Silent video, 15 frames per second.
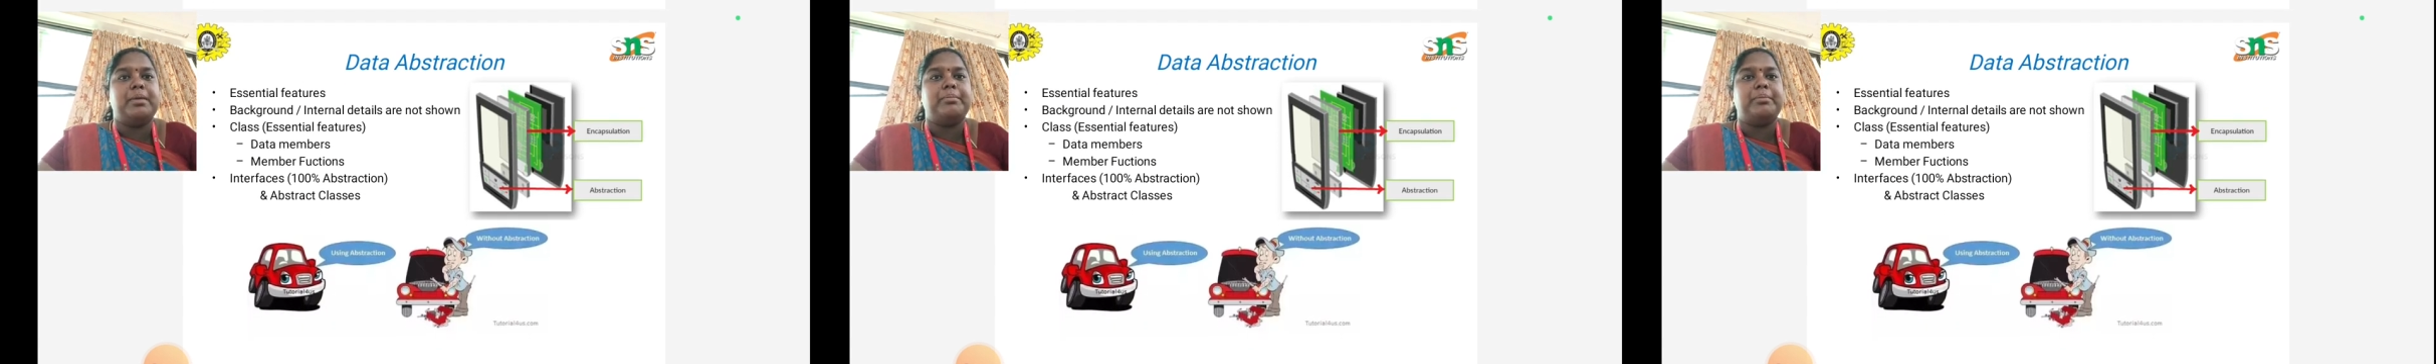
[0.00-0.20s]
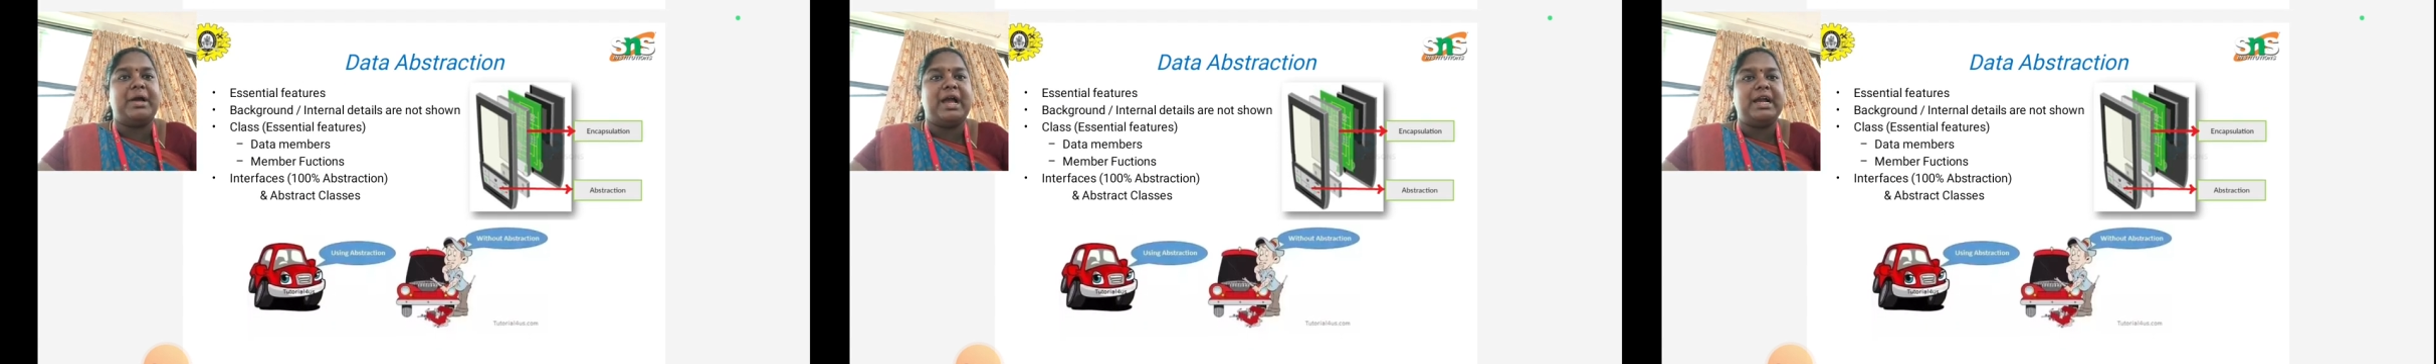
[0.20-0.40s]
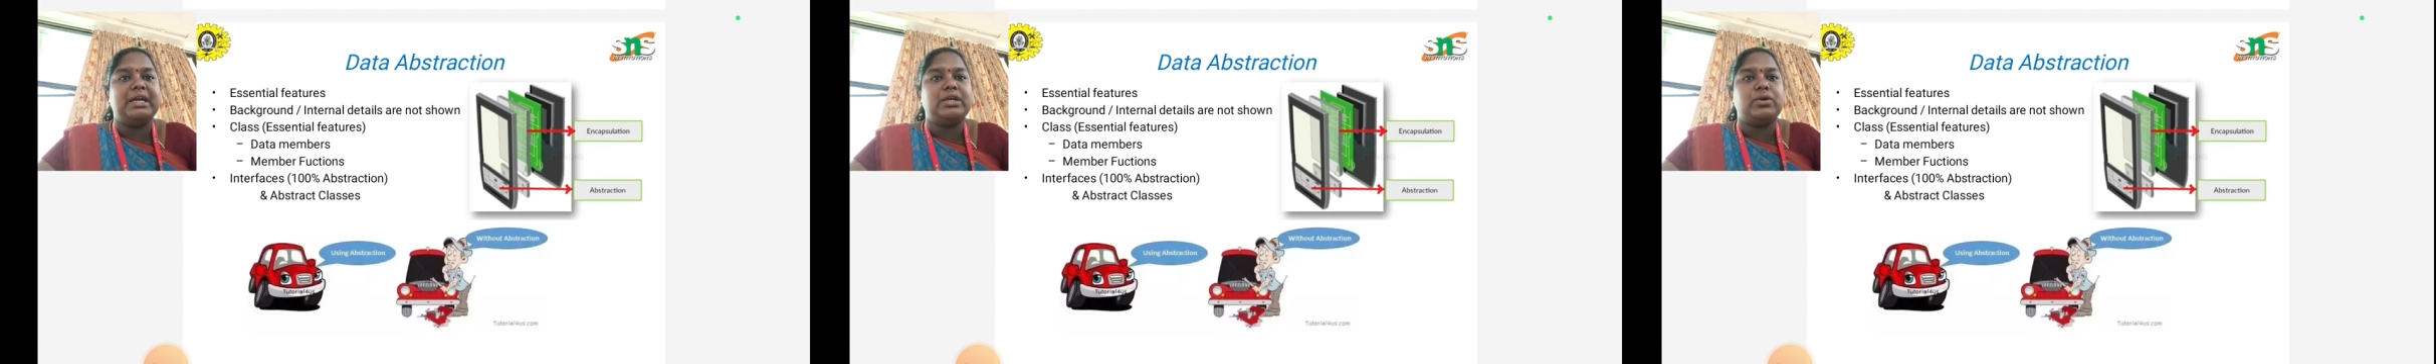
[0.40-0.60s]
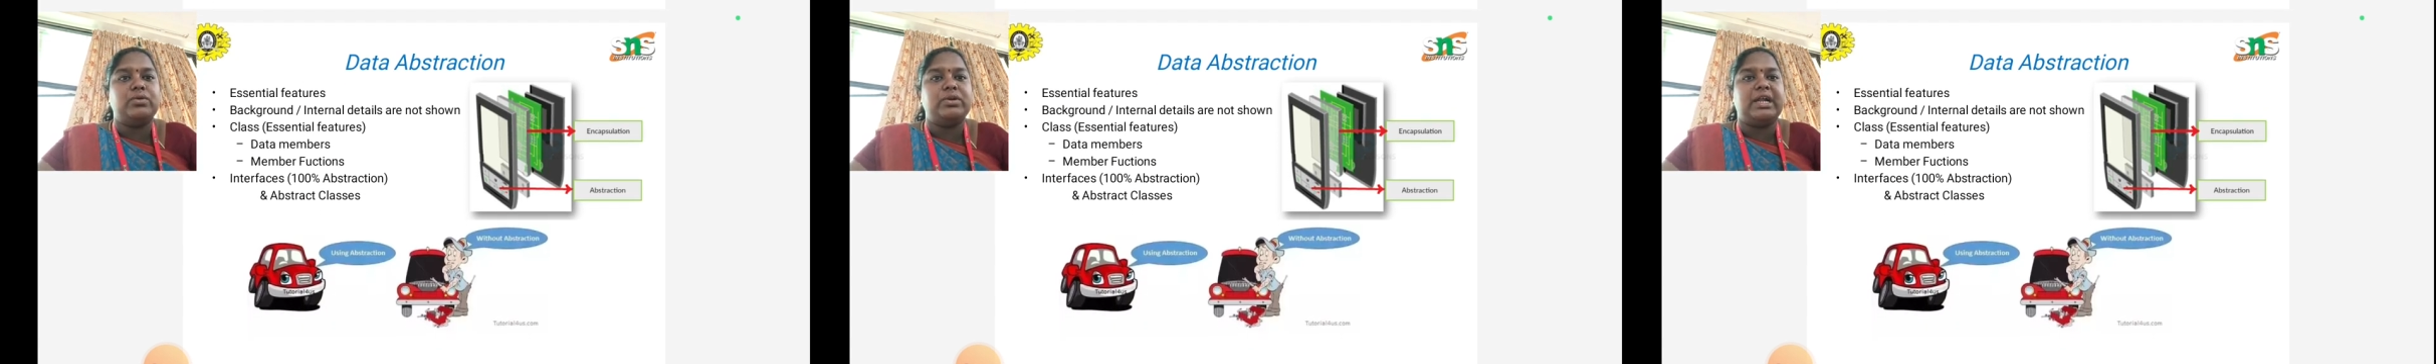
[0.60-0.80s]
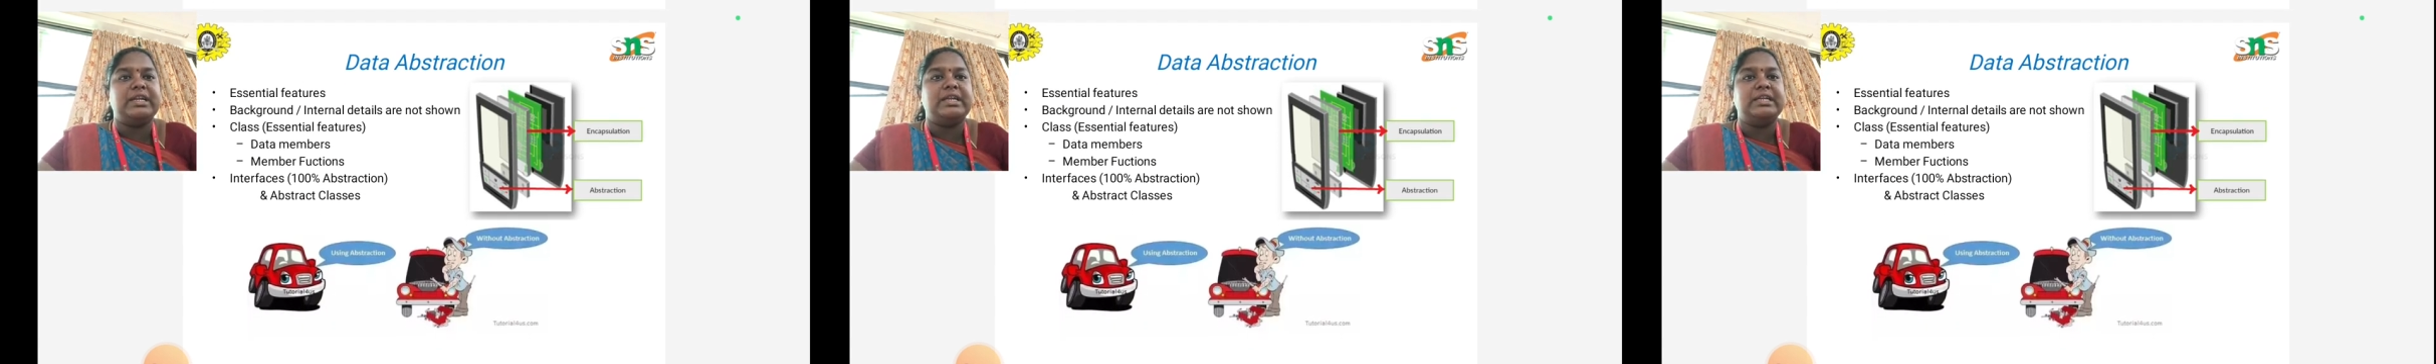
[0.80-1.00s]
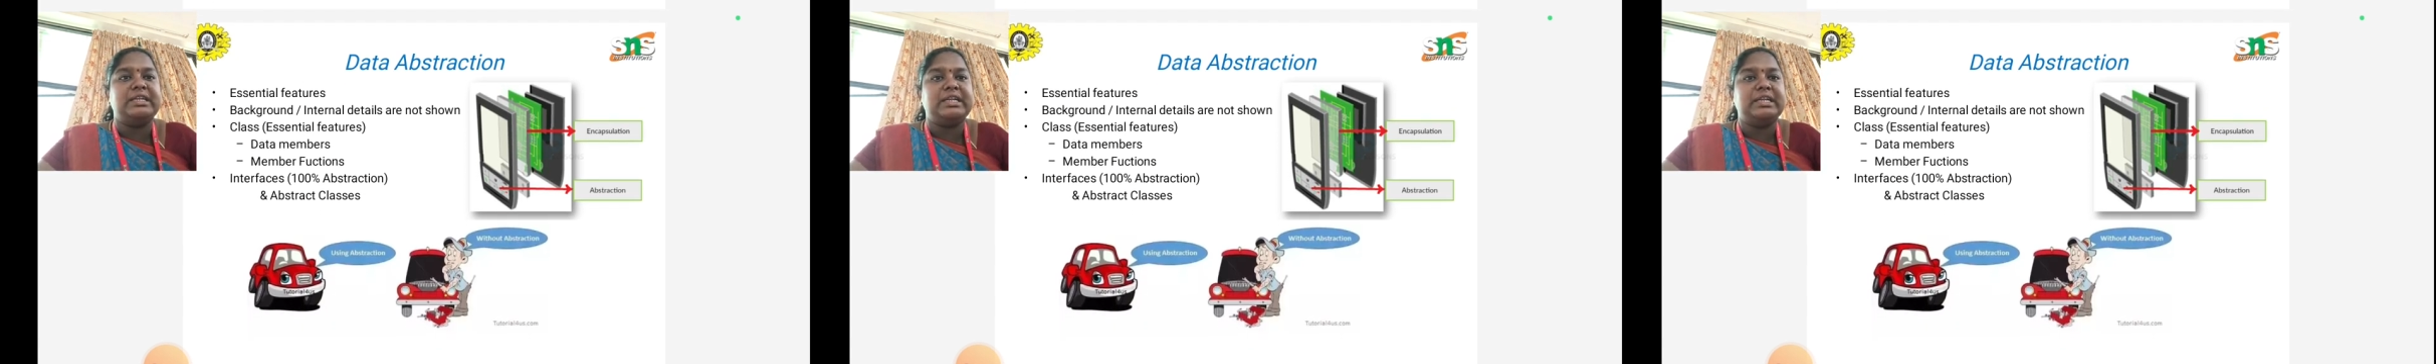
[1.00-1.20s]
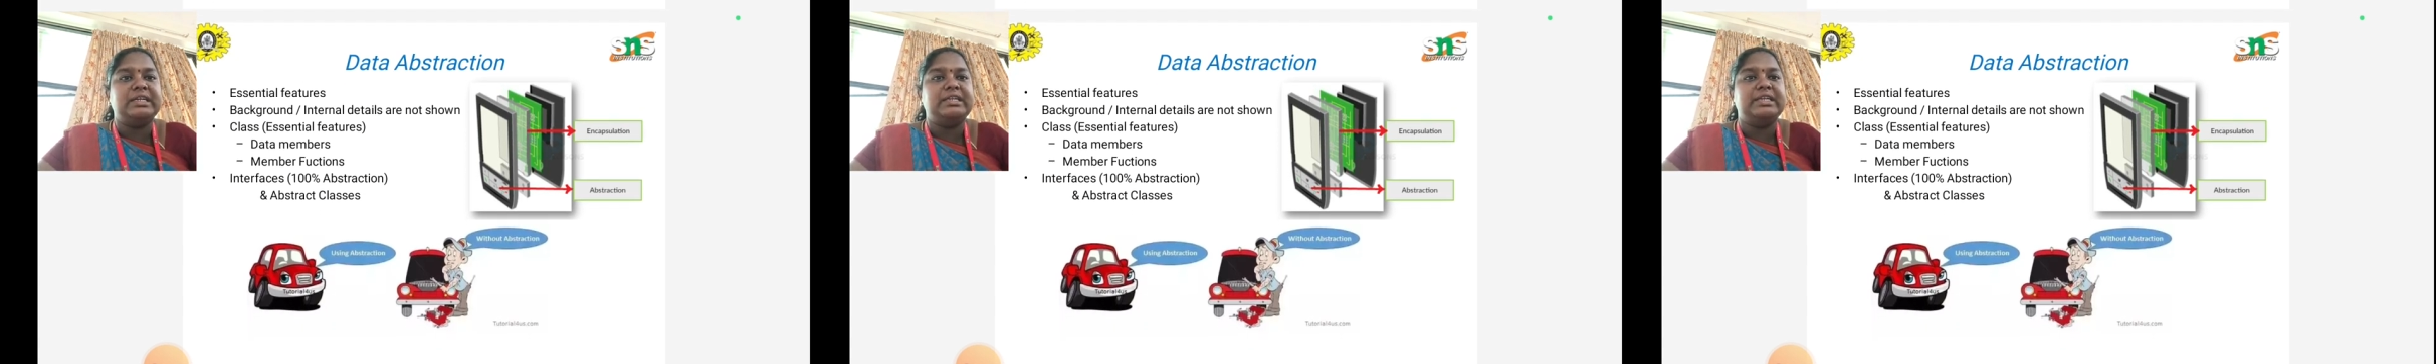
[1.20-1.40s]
Background and internal